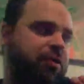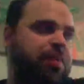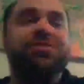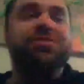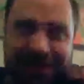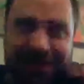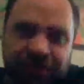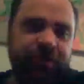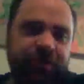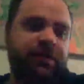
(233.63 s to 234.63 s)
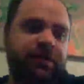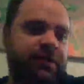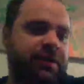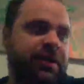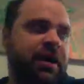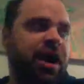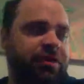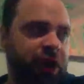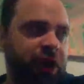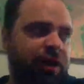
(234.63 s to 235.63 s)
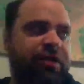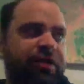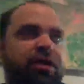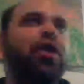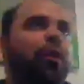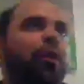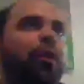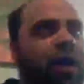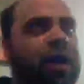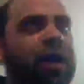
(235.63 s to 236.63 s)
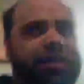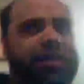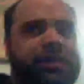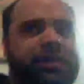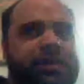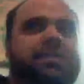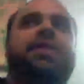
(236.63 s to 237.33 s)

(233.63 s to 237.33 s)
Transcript: representation of an author with the author,